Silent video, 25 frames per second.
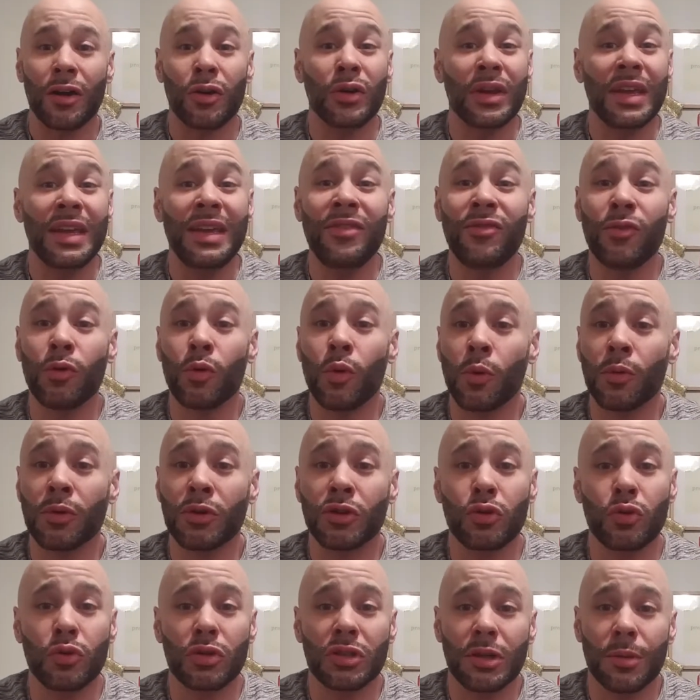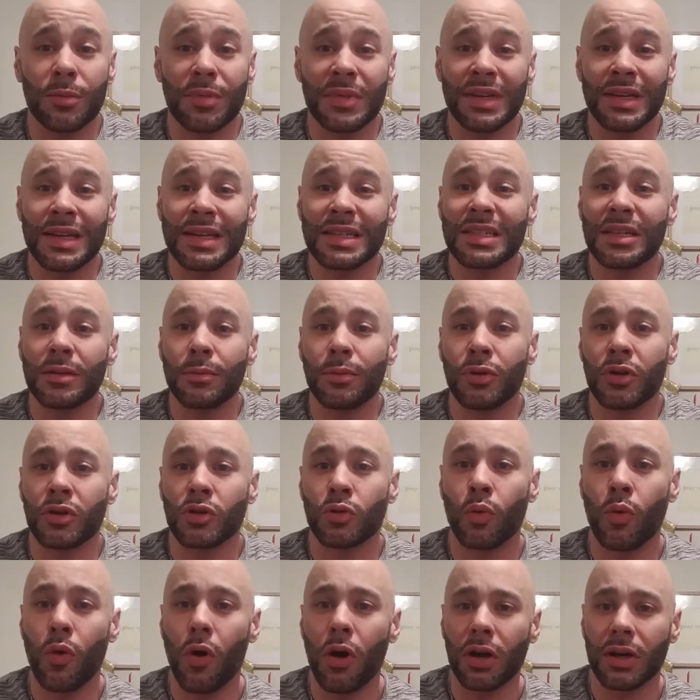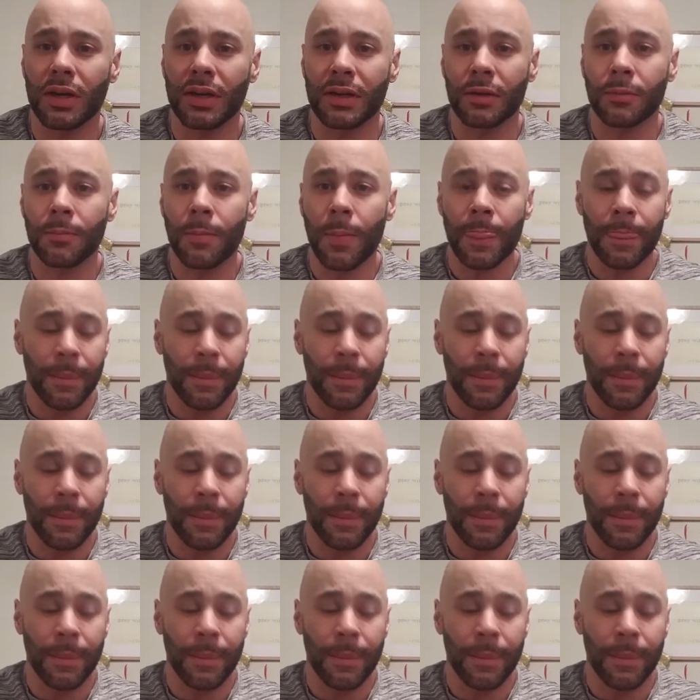or even when we're doing something as simple as walking.